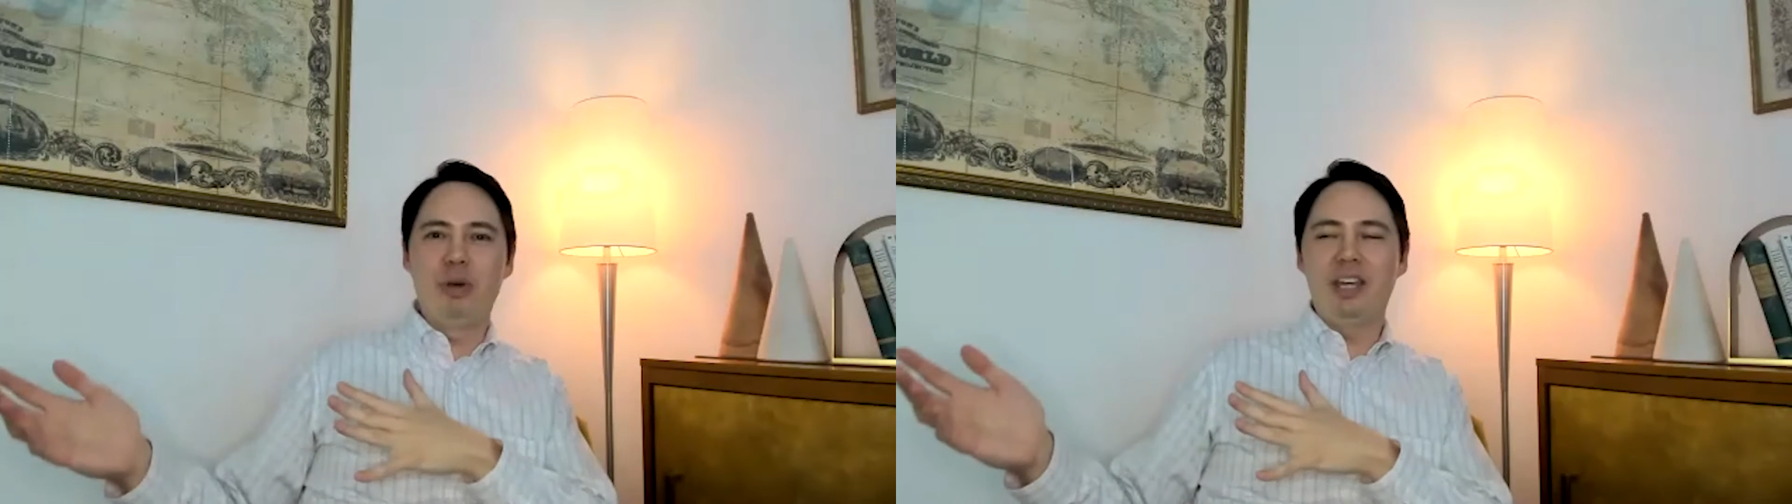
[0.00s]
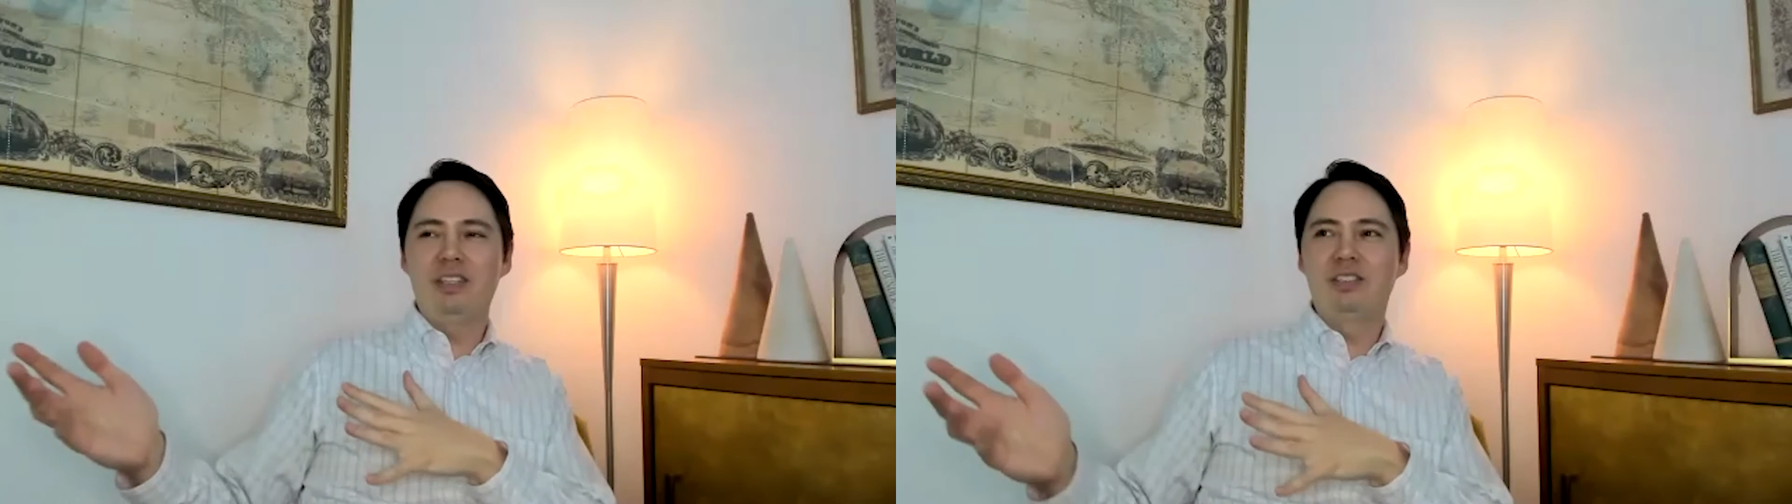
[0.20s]

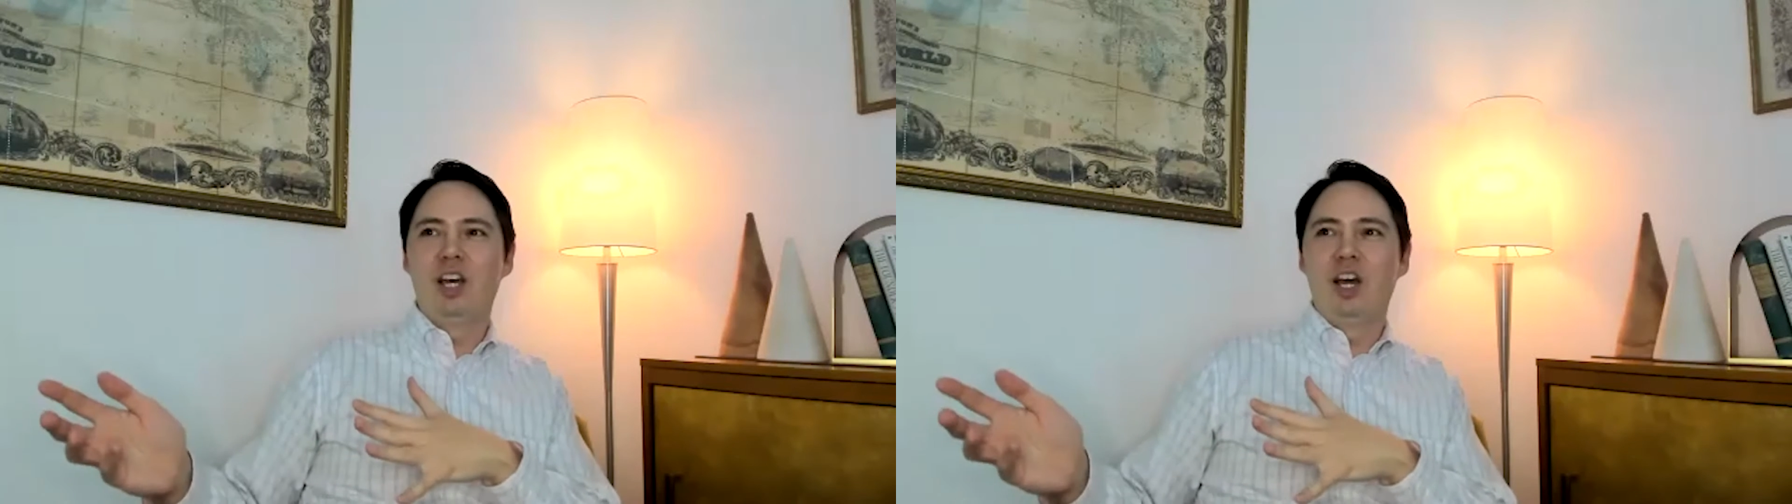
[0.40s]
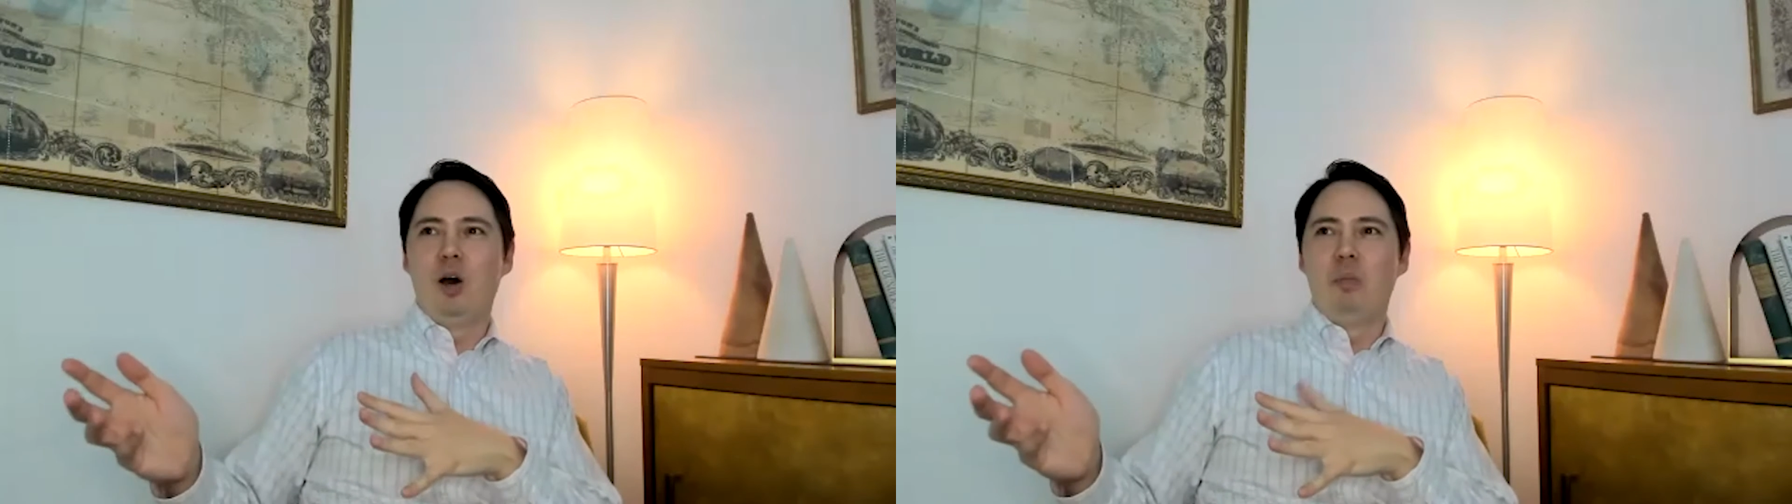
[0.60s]
base?
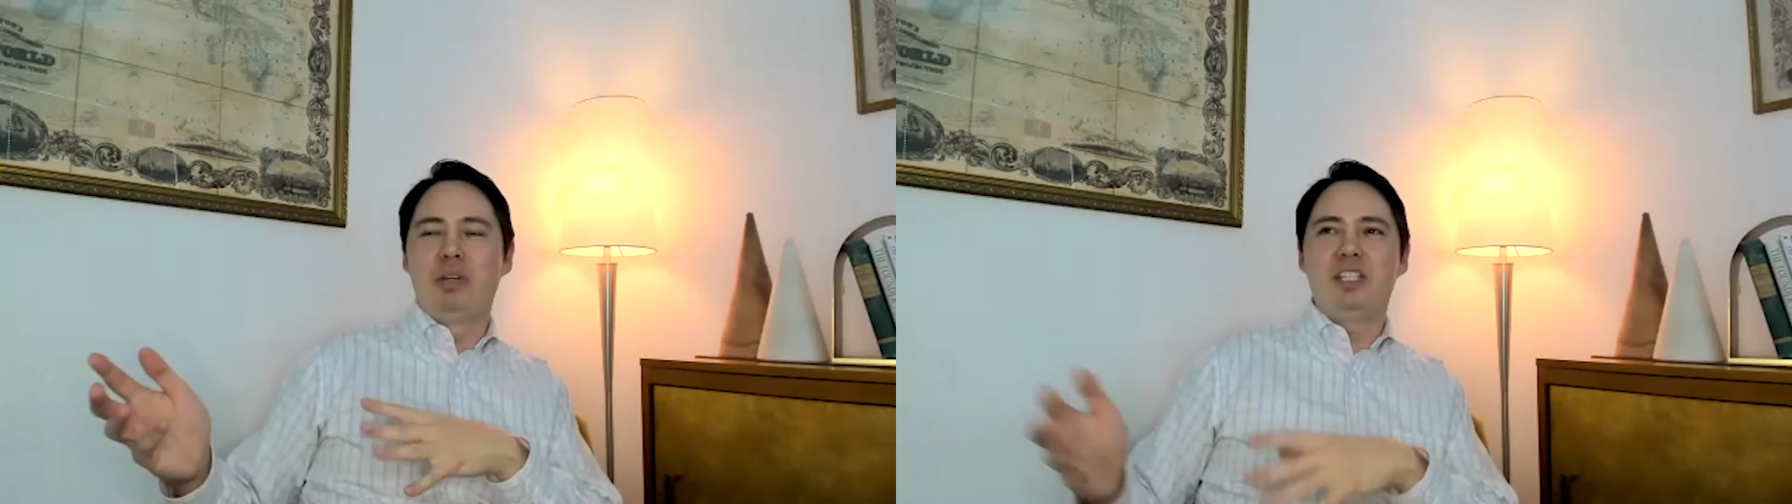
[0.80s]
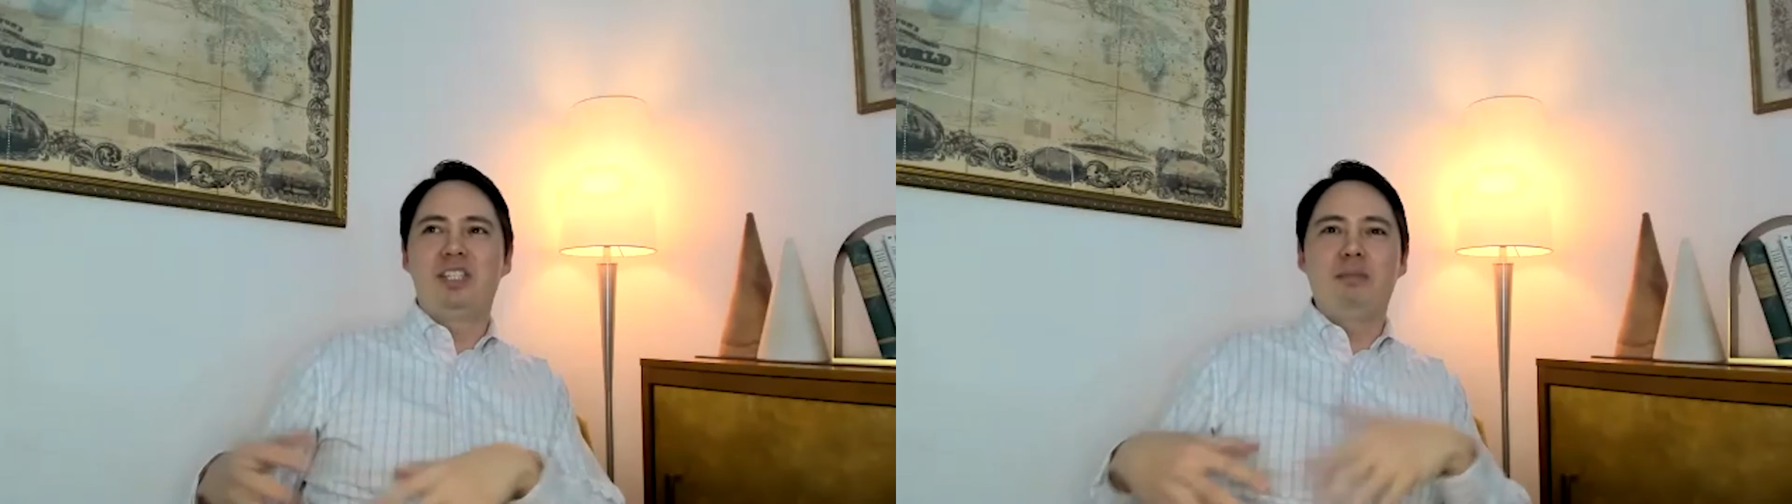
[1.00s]
But at
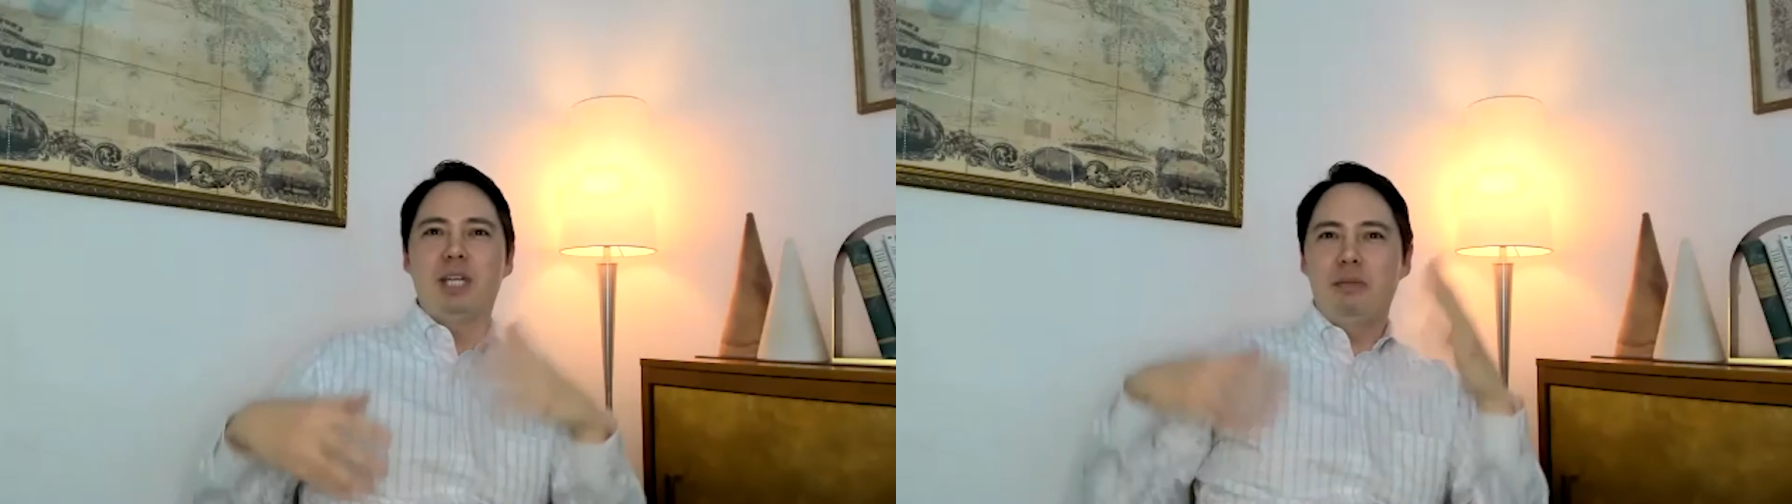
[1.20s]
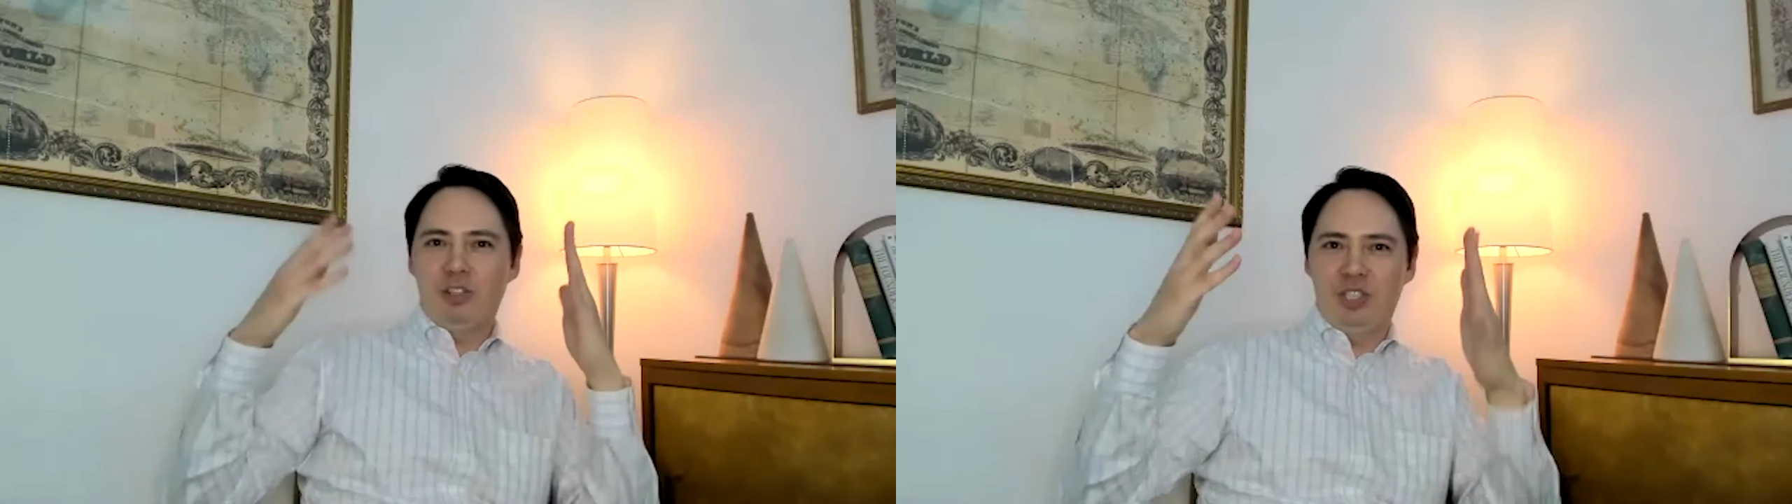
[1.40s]
the same time,
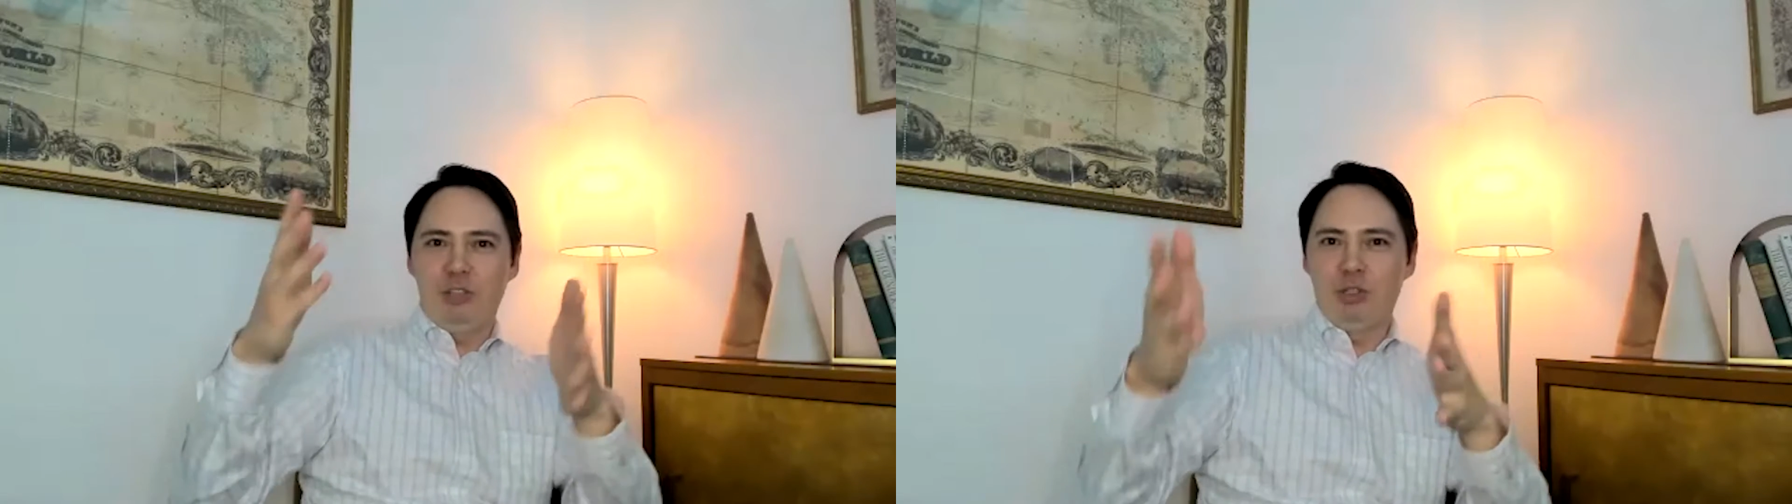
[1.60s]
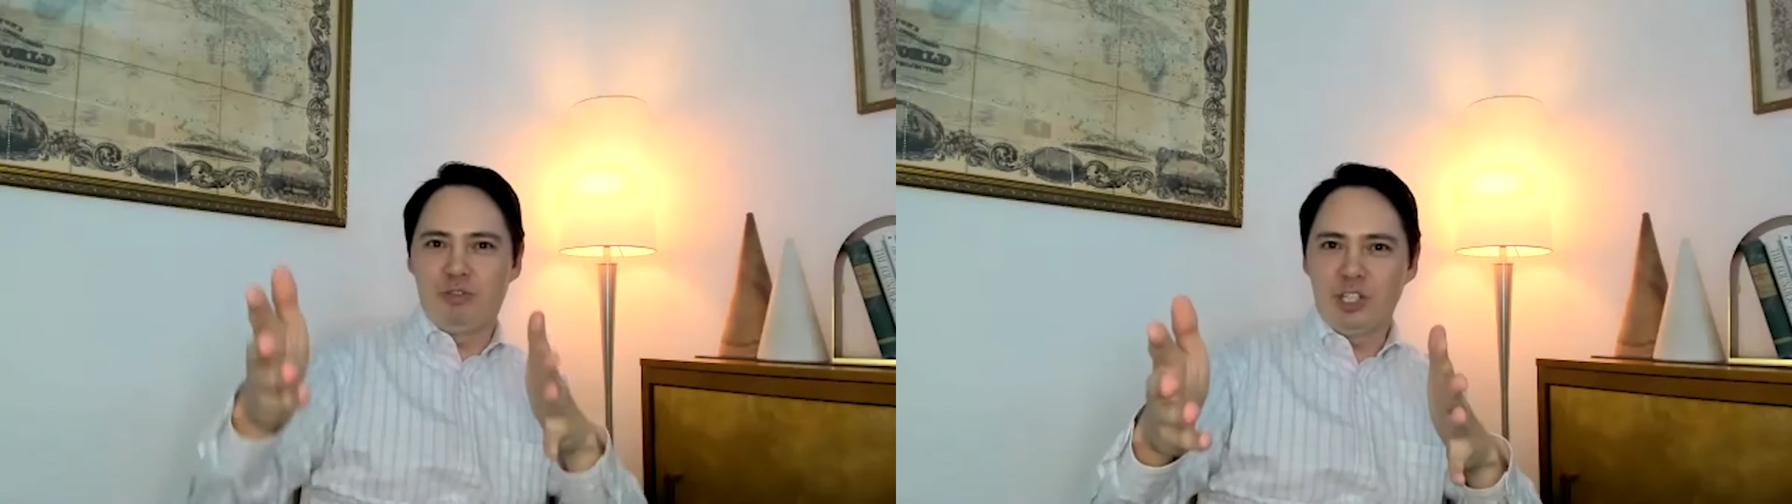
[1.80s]
they all see you
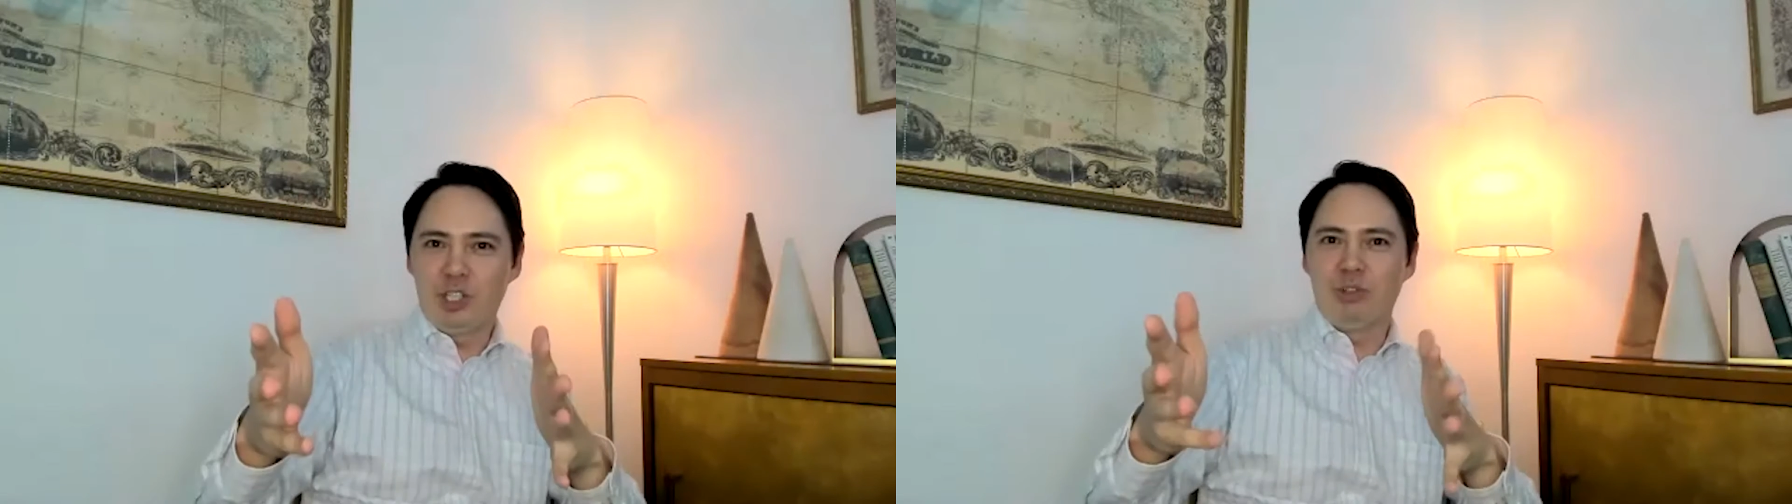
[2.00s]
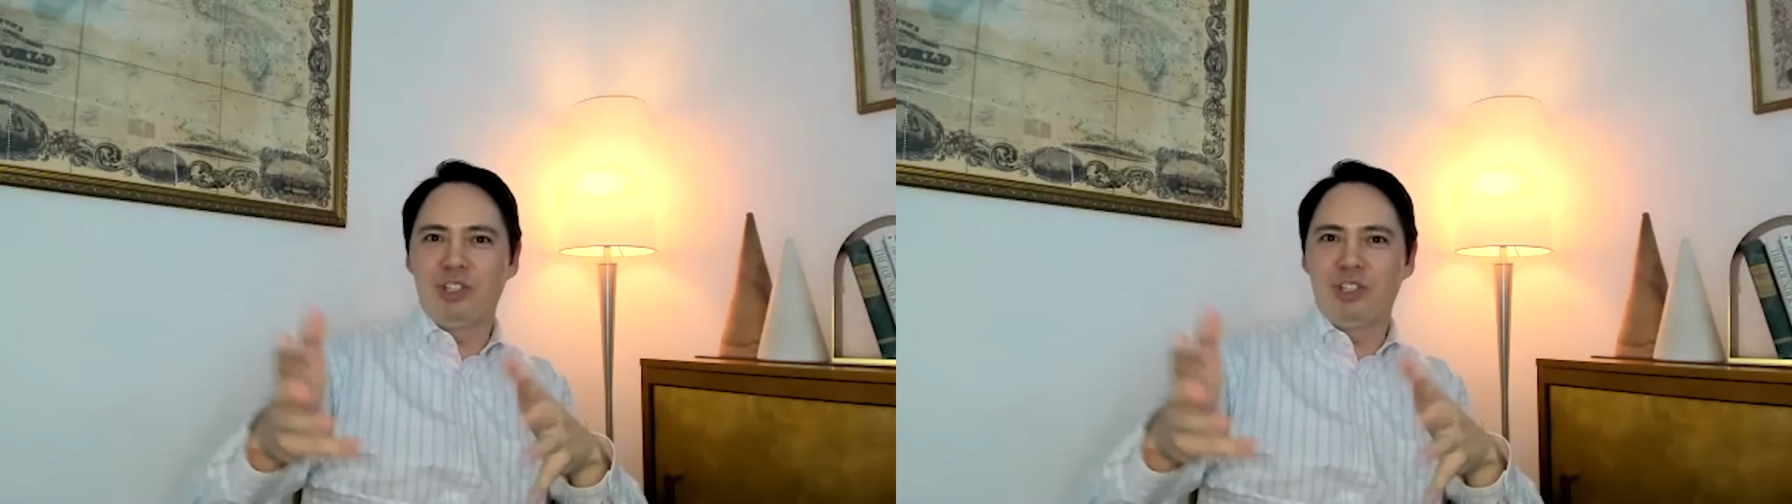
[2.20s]
as virtual.